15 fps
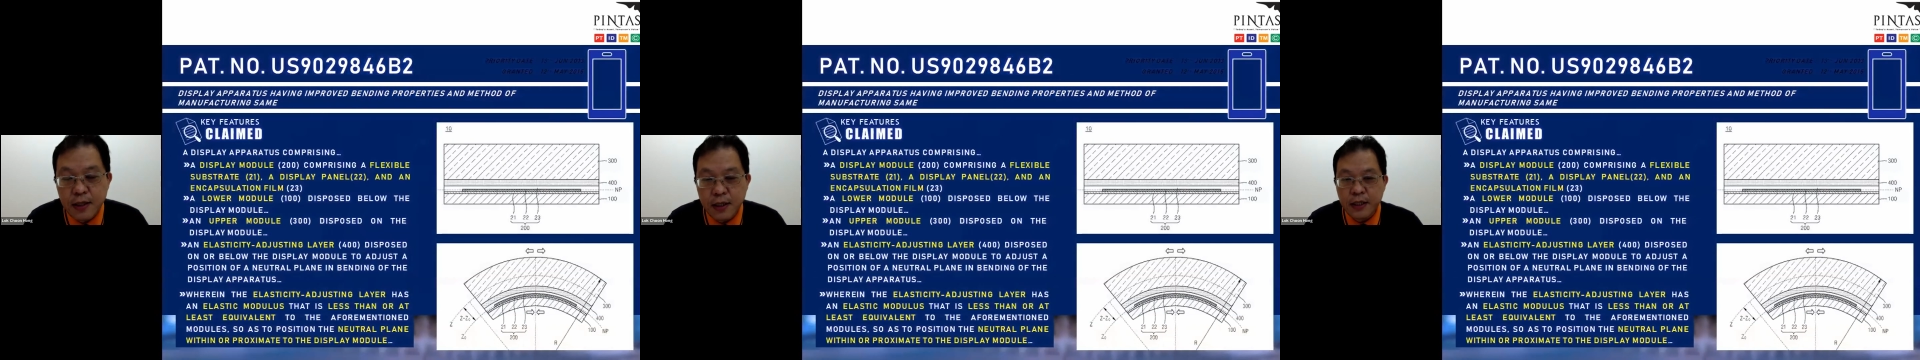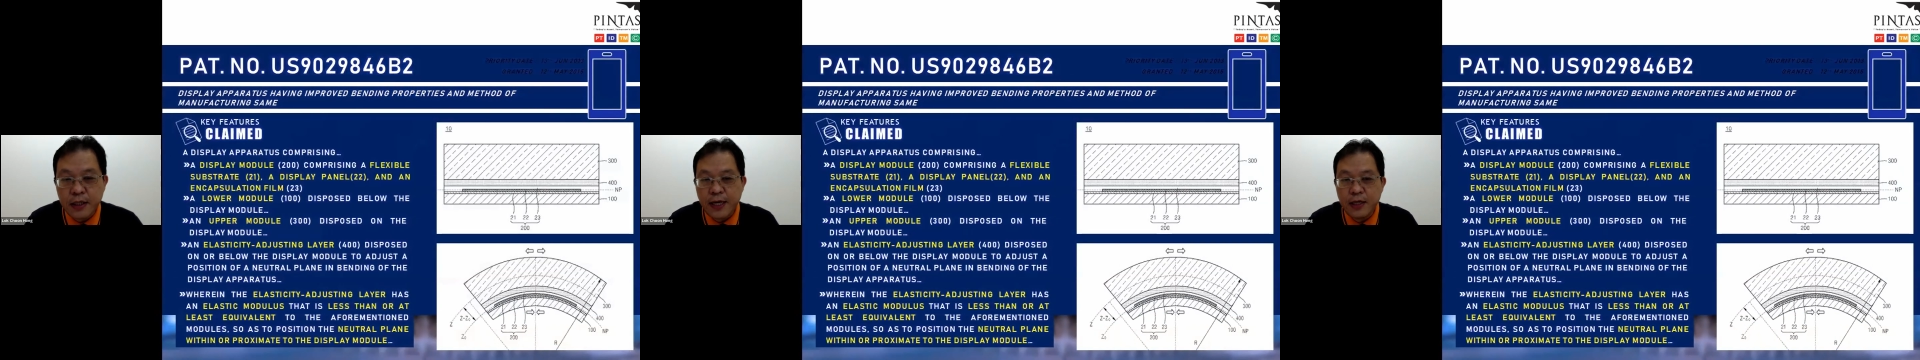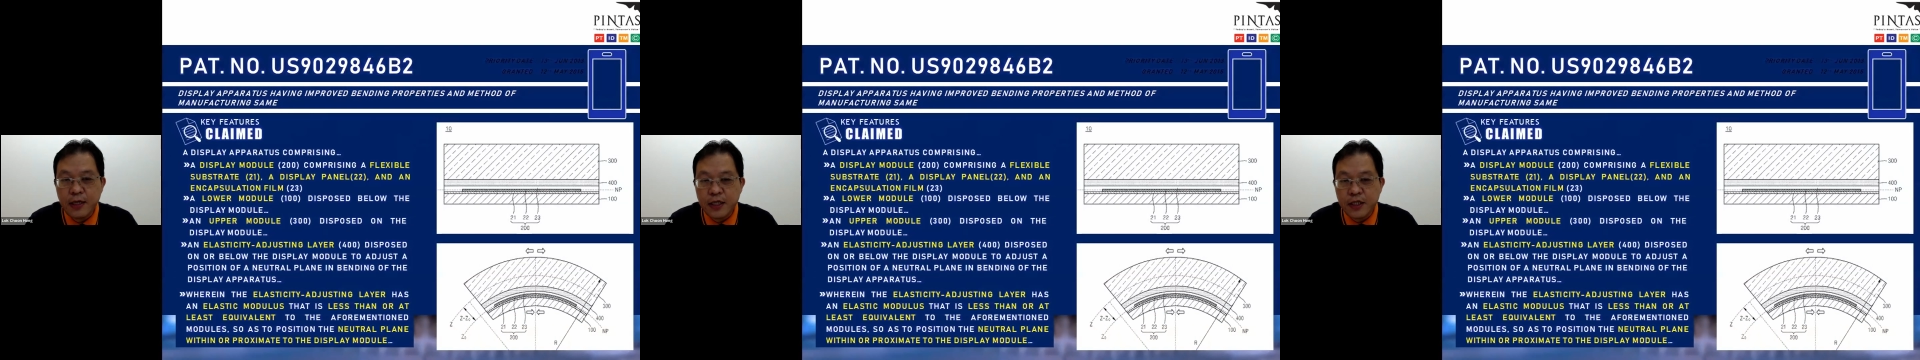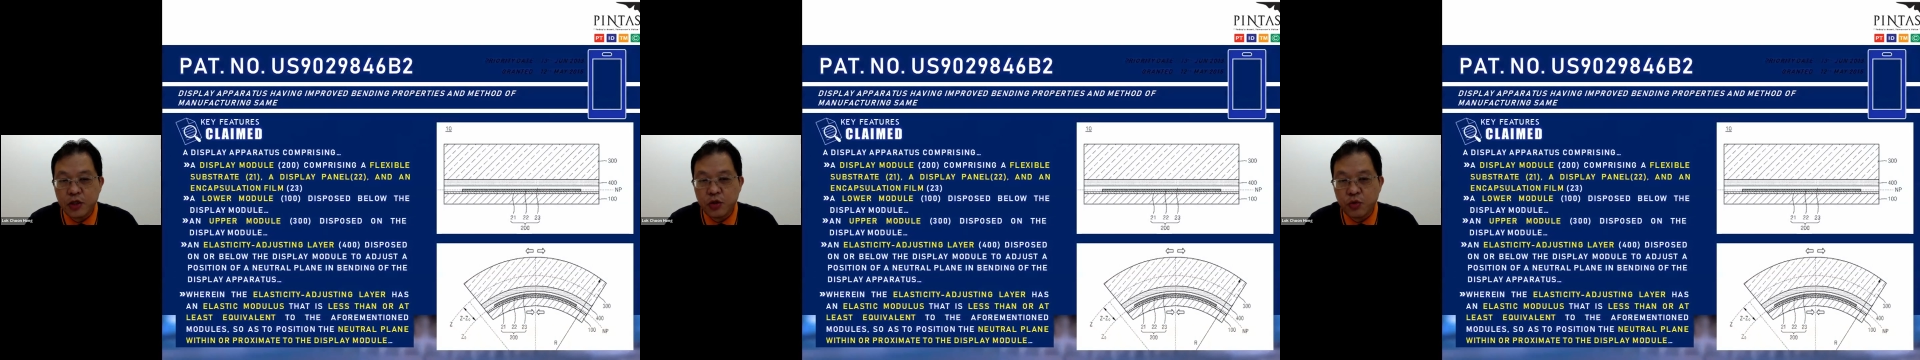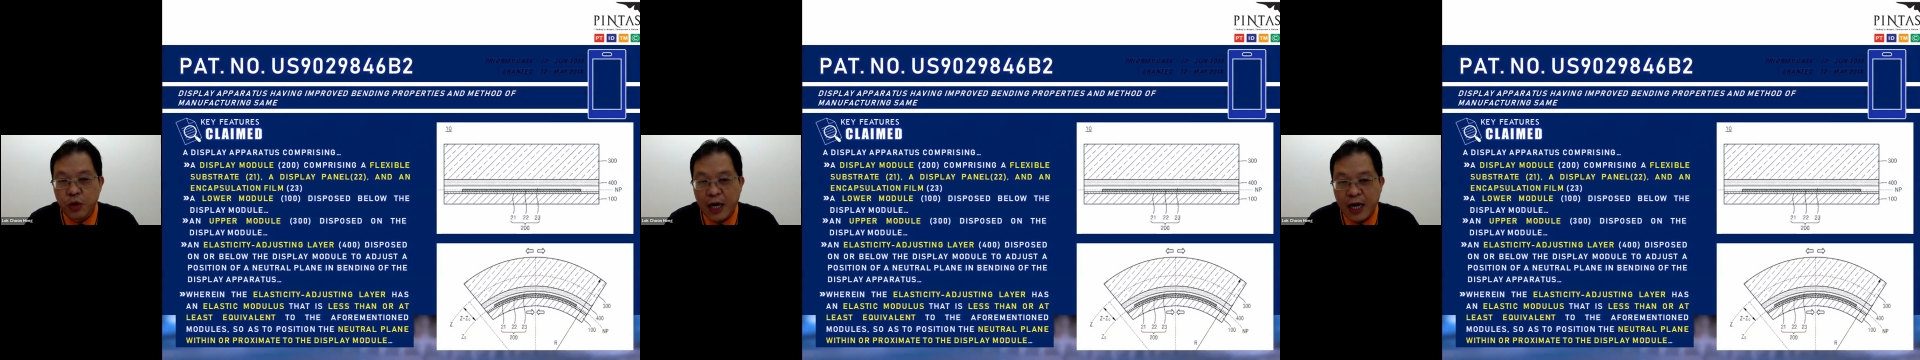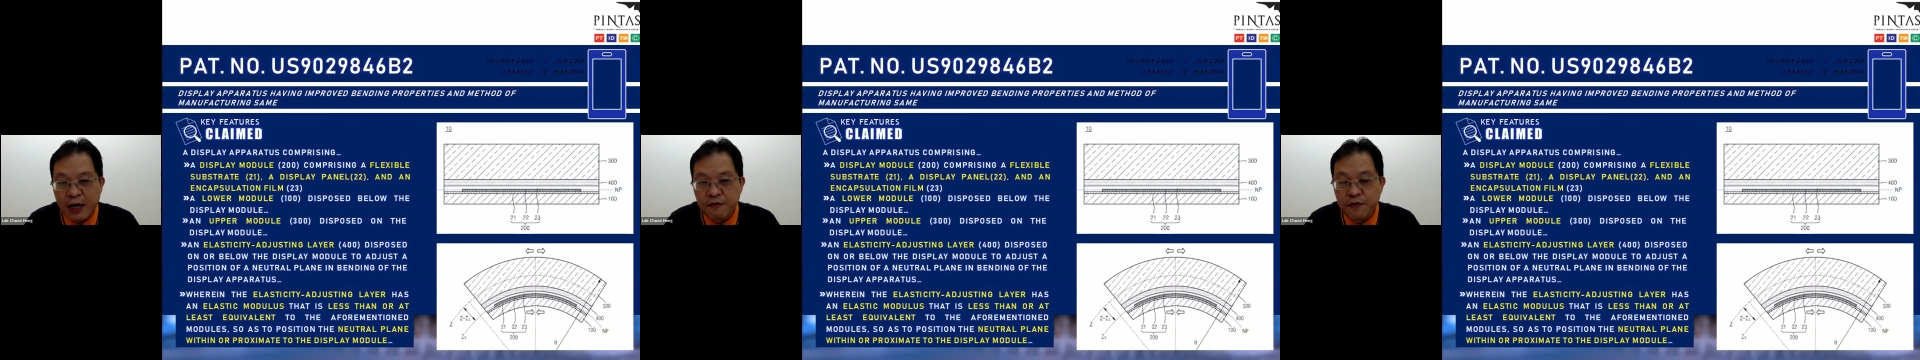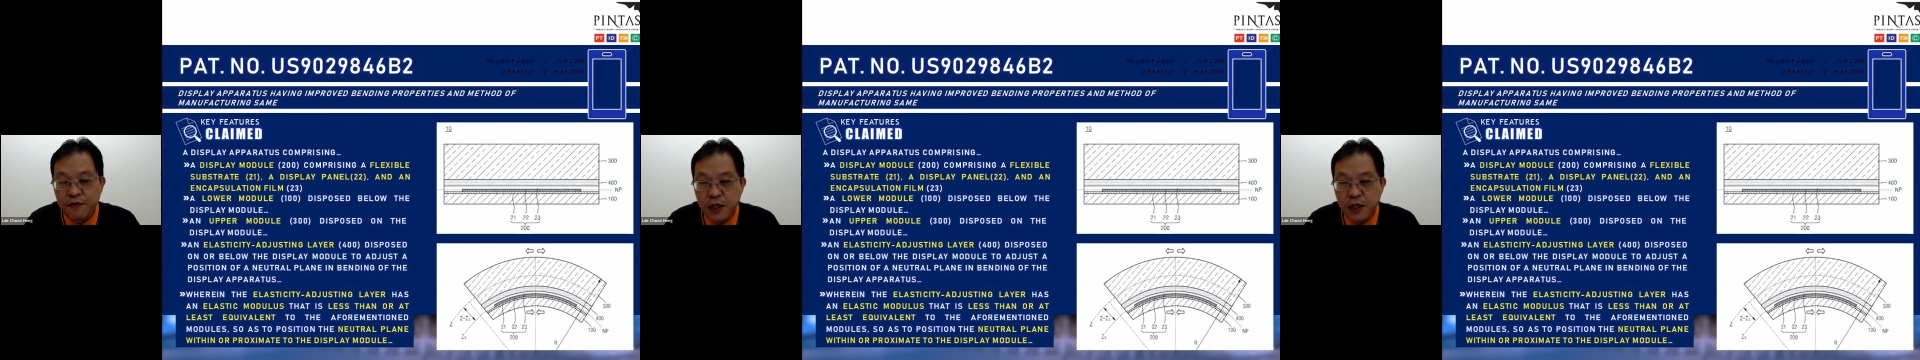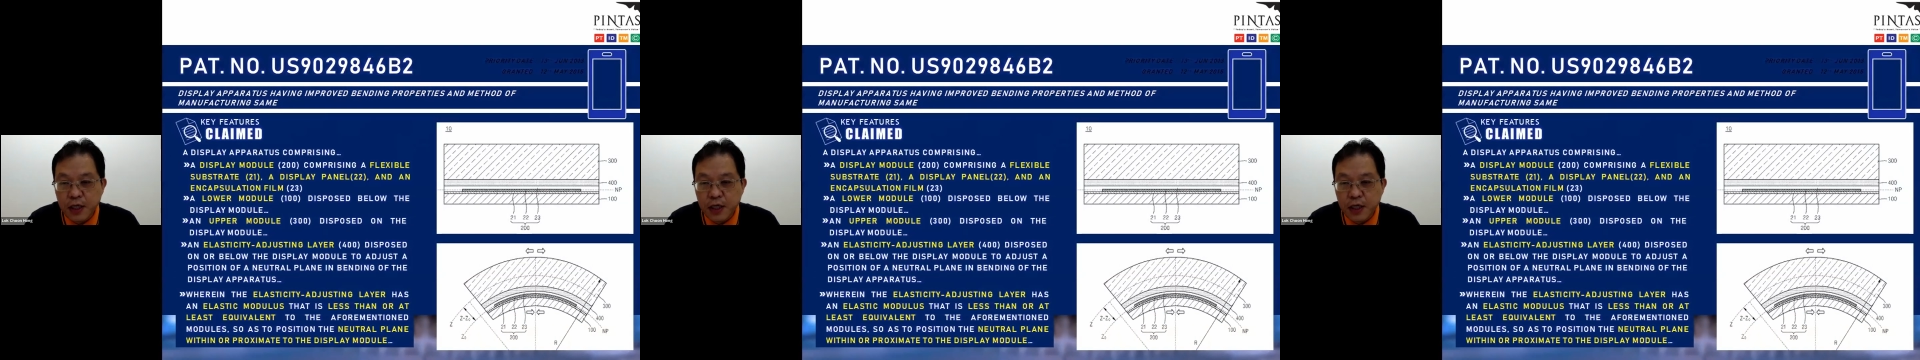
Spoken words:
again is to have